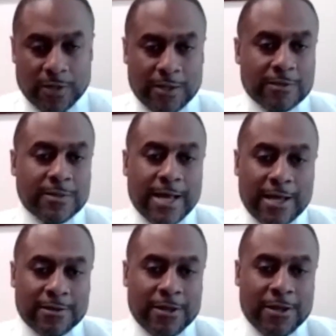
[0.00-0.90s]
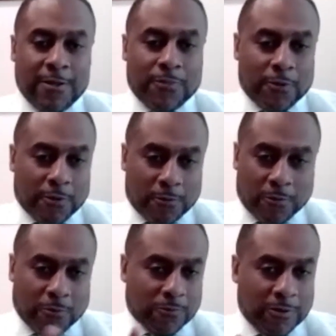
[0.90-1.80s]
That it's not the
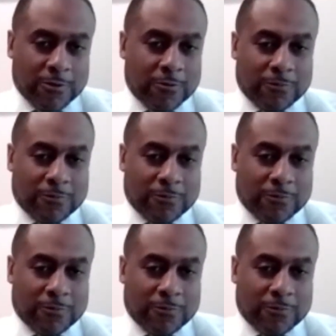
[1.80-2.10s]
old,